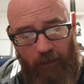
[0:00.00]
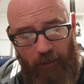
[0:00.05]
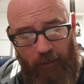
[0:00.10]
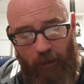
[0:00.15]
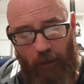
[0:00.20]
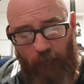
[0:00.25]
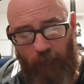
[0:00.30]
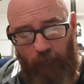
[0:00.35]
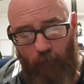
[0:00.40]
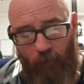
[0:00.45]

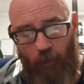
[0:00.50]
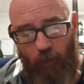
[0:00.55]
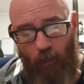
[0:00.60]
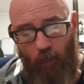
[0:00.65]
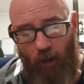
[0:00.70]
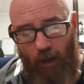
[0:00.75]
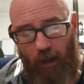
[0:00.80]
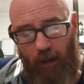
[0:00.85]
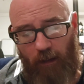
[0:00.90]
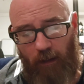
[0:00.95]
Therefore the
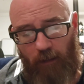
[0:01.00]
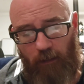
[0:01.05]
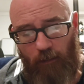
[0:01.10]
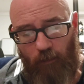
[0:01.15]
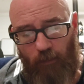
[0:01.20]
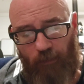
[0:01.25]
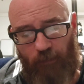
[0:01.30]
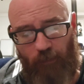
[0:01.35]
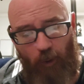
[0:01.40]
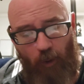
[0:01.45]
well
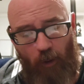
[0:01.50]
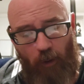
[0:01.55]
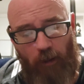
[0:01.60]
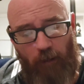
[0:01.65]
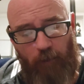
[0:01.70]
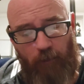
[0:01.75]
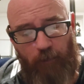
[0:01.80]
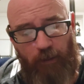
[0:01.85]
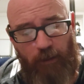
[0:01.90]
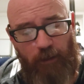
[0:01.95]
was
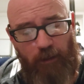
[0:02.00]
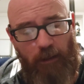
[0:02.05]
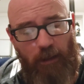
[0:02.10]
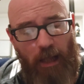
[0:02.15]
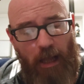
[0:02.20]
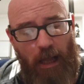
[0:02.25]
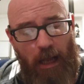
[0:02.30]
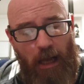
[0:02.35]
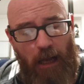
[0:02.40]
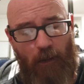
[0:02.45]
called Bir
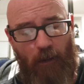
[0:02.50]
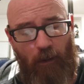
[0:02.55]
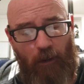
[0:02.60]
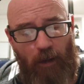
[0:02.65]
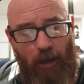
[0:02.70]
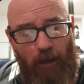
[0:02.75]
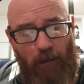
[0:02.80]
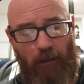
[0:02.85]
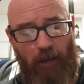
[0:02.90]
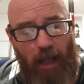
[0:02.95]

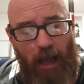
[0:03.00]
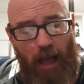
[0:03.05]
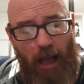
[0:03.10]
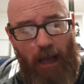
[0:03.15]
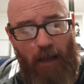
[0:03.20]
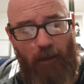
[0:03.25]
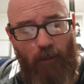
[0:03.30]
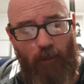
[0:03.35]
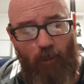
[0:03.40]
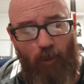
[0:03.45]

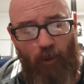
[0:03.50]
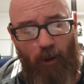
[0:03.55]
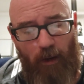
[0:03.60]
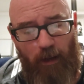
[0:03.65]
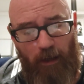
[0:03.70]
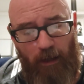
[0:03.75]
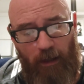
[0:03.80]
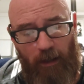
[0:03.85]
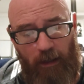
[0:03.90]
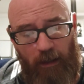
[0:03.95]
Lahai
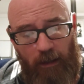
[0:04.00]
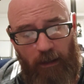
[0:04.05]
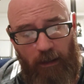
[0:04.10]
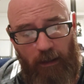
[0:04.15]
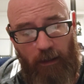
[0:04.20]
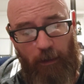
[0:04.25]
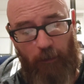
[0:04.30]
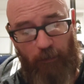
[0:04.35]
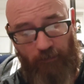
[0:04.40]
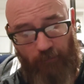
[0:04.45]
Roi.
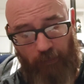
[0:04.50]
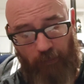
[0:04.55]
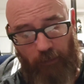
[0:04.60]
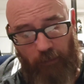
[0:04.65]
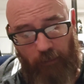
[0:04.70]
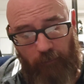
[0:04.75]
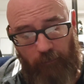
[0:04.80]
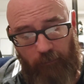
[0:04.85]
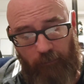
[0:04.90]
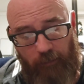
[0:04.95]

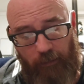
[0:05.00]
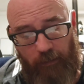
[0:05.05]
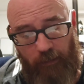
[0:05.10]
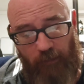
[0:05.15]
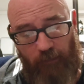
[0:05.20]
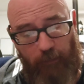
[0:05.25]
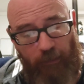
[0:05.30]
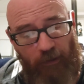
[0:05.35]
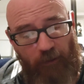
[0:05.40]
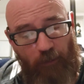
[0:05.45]
Observe, it
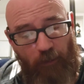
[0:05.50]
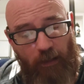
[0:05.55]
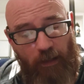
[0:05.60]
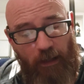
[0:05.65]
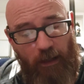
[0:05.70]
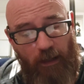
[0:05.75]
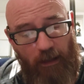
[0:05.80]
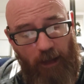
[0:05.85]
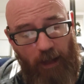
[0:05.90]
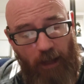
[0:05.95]
is
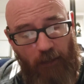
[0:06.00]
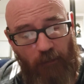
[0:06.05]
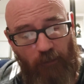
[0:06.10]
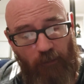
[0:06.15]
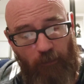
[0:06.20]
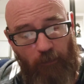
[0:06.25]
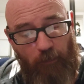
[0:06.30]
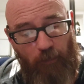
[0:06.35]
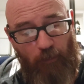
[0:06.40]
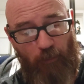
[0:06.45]
between Kadesh
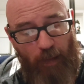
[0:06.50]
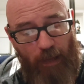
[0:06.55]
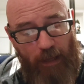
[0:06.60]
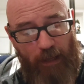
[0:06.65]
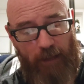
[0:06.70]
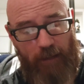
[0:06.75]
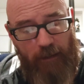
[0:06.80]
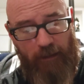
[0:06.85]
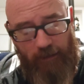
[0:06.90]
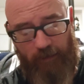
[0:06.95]
and
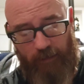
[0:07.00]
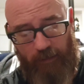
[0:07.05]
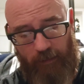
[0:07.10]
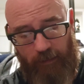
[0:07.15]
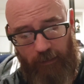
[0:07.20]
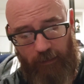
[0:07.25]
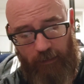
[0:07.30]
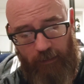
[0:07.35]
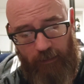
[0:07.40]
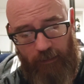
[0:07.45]
Bered.
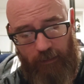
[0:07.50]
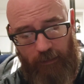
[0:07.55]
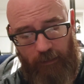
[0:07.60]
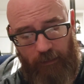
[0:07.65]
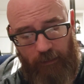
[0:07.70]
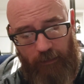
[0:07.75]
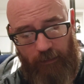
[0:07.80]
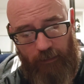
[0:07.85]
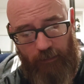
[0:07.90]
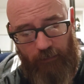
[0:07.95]

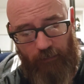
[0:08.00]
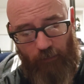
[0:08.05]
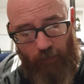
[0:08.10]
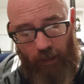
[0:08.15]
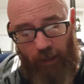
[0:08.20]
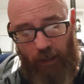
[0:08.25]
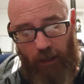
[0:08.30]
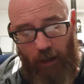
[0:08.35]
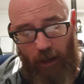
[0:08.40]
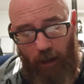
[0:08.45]
So
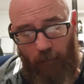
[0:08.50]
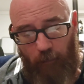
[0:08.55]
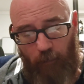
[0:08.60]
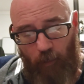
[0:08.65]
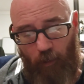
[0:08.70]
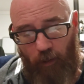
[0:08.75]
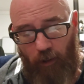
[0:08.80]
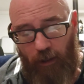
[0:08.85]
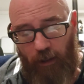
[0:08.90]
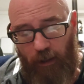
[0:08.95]
Hagar
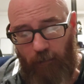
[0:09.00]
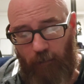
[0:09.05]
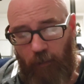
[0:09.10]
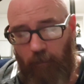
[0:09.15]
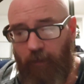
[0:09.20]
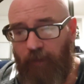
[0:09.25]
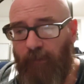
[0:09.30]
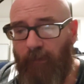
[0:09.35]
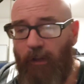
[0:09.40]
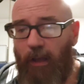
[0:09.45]
bore
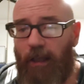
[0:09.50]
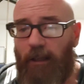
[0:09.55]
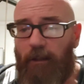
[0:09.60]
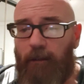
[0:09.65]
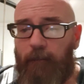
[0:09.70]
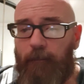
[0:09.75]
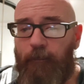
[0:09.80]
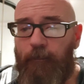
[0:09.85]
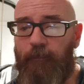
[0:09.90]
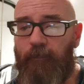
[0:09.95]
Abram a
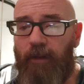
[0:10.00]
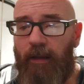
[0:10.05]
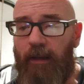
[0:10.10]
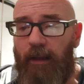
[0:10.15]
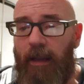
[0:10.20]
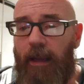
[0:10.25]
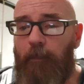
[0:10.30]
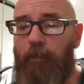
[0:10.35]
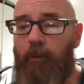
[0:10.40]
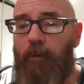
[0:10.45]
son,
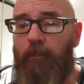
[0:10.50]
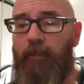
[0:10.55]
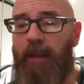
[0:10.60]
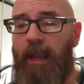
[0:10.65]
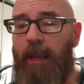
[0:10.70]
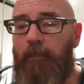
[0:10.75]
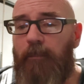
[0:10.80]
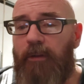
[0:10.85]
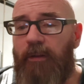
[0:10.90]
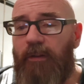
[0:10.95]
and Abram
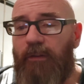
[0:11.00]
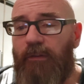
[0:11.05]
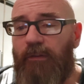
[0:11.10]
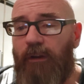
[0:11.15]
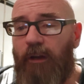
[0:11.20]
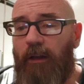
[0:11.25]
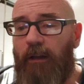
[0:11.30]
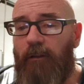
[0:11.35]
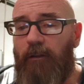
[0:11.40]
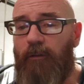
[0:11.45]
named his
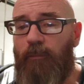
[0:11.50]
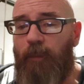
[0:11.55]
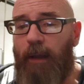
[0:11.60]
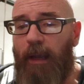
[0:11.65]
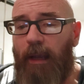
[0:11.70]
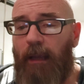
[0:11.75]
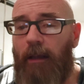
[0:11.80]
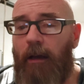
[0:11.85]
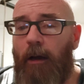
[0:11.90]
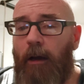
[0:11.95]
son whom
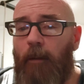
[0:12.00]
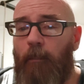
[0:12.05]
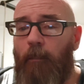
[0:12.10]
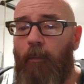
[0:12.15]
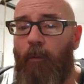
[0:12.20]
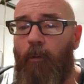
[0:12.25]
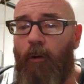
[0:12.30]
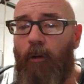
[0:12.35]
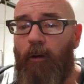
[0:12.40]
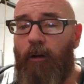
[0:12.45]
Hagar
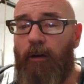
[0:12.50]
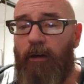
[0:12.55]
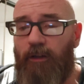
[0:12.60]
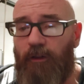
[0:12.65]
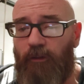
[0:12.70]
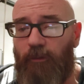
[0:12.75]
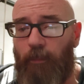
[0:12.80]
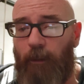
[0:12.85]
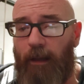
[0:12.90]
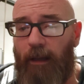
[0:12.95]
bore
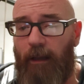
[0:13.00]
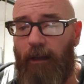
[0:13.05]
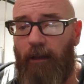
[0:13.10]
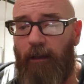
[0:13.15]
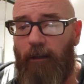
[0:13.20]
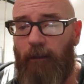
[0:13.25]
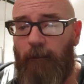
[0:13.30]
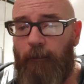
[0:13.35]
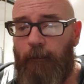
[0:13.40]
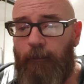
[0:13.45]
Ishmael.